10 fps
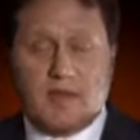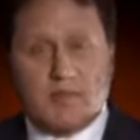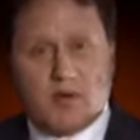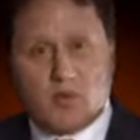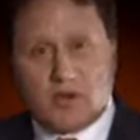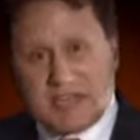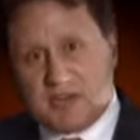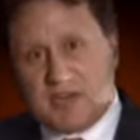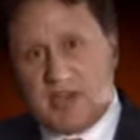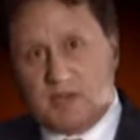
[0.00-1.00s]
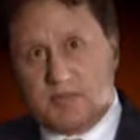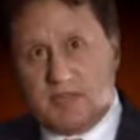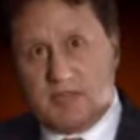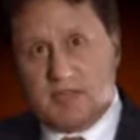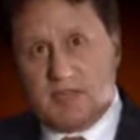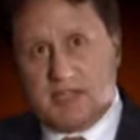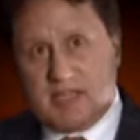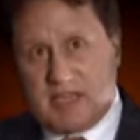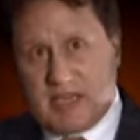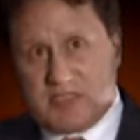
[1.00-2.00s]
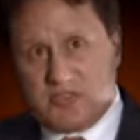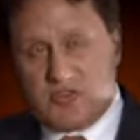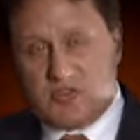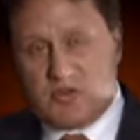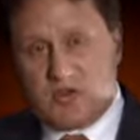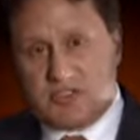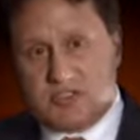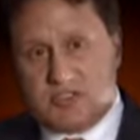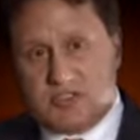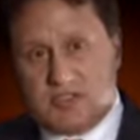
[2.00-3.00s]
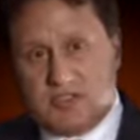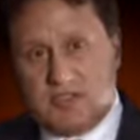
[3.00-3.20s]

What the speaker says: But we're here to help you and answer your questions.